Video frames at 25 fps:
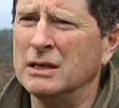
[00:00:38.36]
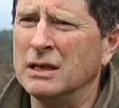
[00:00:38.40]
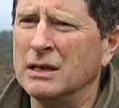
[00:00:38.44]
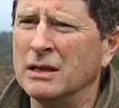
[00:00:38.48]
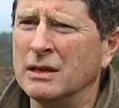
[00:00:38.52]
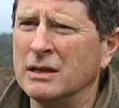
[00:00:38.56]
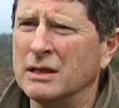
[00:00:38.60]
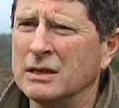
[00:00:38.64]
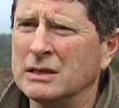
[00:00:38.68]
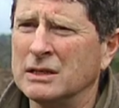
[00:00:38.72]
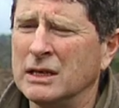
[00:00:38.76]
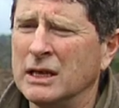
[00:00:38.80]
into
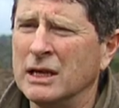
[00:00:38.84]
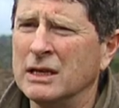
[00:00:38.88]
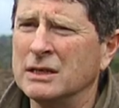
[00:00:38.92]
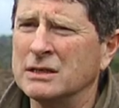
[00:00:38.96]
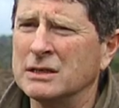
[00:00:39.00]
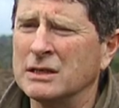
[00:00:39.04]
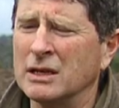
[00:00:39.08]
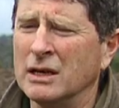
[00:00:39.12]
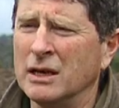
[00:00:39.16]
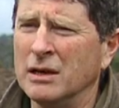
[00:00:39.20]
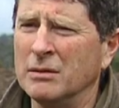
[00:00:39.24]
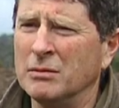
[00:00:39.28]
this
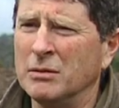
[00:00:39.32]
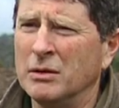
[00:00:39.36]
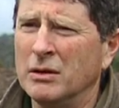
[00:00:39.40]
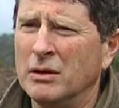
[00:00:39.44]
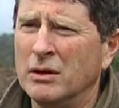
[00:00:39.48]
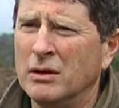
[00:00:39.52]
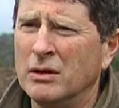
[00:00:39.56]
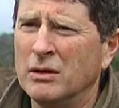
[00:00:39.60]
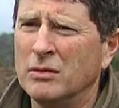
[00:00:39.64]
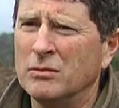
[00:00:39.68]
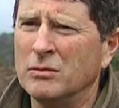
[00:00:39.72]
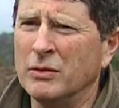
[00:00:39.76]
landscape
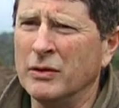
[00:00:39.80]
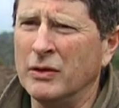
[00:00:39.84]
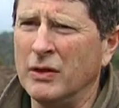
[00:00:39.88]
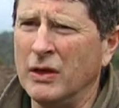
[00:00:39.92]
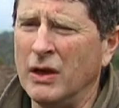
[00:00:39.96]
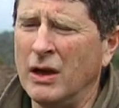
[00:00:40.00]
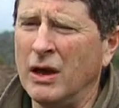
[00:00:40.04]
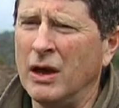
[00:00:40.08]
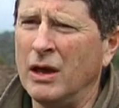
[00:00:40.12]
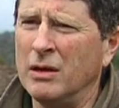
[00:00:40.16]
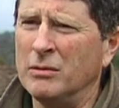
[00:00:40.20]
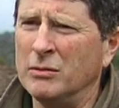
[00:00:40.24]
with the
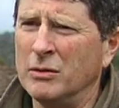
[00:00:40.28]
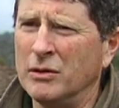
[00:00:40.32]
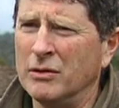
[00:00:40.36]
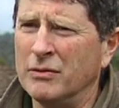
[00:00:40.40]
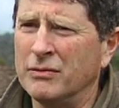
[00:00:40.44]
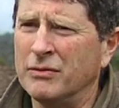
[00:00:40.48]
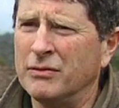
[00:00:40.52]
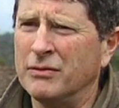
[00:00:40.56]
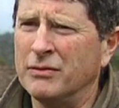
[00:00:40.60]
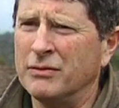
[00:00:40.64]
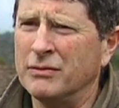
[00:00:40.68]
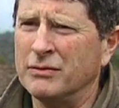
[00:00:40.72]
aim of
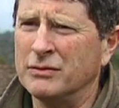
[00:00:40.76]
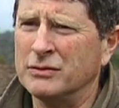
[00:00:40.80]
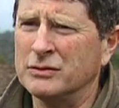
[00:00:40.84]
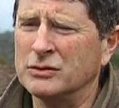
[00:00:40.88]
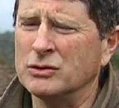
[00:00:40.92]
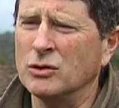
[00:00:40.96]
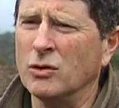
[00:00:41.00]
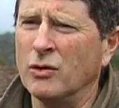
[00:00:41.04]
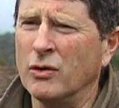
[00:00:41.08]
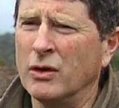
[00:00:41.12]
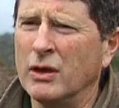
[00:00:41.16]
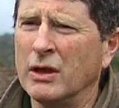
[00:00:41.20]

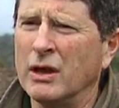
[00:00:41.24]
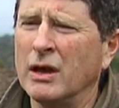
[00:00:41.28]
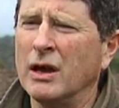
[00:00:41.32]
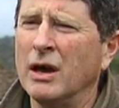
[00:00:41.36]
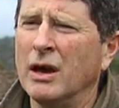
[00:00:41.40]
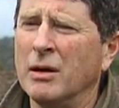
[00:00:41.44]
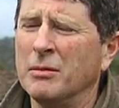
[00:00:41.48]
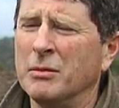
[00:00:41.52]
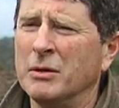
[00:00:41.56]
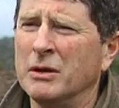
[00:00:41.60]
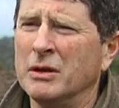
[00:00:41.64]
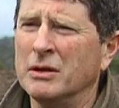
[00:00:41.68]
storing
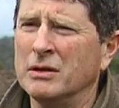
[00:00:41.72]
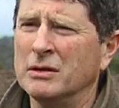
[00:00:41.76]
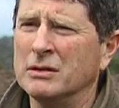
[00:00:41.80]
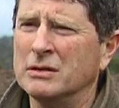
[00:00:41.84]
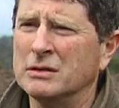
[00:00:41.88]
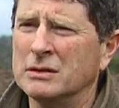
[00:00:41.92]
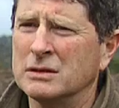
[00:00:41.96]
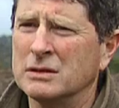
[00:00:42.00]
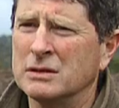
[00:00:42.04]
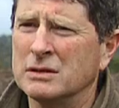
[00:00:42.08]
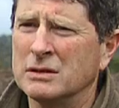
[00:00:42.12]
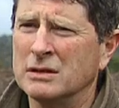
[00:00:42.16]
carbon and
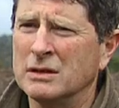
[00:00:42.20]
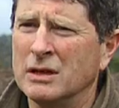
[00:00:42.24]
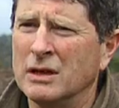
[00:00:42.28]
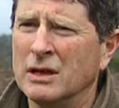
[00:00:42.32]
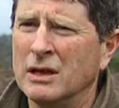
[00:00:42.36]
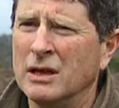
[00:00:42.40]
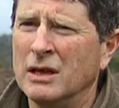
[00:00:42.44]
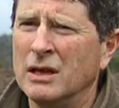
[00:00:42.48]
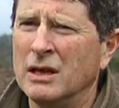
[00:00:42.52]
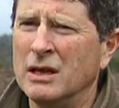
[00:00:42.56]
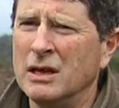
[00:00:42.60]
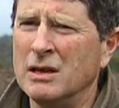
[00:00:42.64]

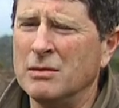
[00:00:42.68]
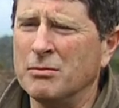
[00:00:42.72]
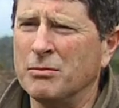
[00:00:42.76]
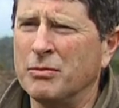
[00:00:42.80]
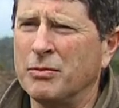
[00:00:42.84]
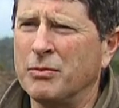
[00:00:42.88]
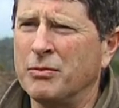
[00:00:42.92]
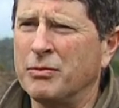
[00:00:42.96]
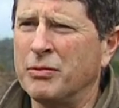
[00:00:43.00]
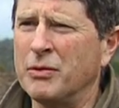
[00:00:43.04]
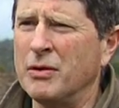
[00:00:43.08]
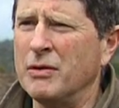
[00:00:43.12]

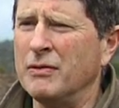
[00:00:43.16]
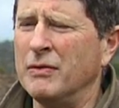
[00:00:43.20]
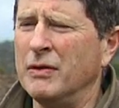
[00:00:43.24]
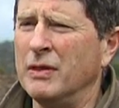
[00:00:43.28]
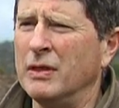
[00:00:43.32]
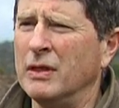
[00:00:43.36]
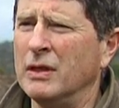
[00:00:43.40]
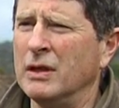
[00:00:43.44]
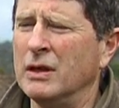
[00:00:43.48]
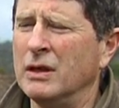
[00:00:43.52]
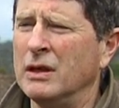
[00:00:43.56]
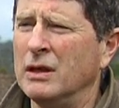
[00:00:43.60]
improving
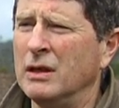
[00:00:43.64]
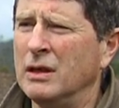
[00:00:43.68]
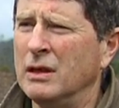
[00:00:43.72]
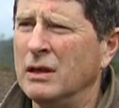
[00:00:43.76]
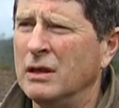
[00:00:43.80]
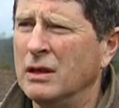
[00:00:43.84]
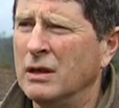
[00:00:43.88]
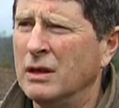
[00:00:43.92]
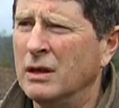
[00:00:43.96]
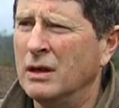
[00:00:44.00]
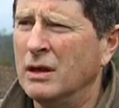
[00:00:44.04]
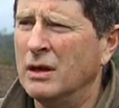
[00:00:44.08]
the
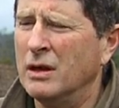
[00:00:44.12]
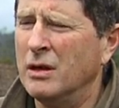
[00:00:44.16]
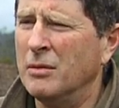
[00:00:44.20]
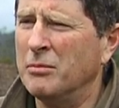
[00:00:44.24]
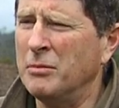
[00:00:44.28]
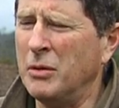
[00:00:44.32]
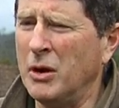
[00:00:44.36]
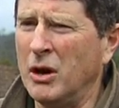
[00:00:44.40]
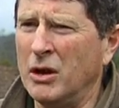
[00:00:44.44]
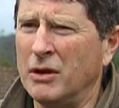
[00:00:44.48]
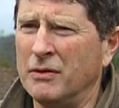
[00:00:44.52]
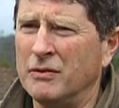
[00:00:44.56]

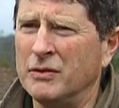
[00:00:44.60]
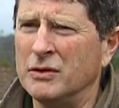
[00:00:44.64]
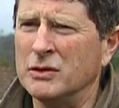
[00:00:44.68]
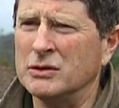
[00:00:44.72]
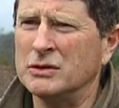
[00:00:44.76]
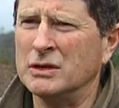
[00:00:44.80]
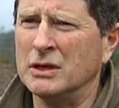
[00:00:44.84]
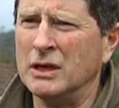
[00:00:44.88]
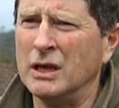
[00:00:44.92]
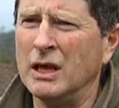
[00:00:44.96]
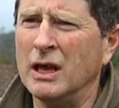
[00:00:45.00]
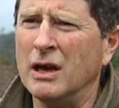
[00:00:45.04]

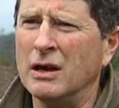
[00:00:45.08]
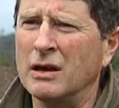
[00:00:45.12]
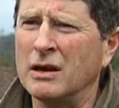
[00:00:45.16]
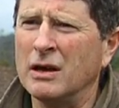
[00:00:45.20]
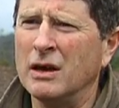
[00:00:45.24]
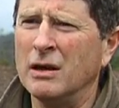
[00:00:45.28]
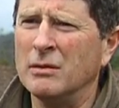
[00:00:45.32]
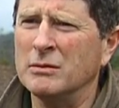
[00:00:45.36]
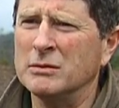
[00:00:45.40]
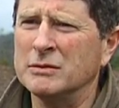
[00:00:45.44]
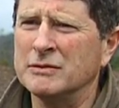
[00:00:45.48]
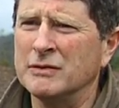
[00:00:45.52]
biodiversity
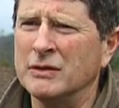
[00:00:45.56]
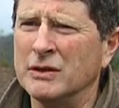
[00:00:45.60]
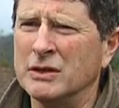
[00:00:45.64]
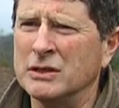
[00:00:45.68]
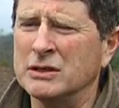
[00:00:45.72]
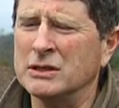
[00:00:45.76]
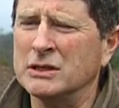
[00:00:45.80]
outcomes for the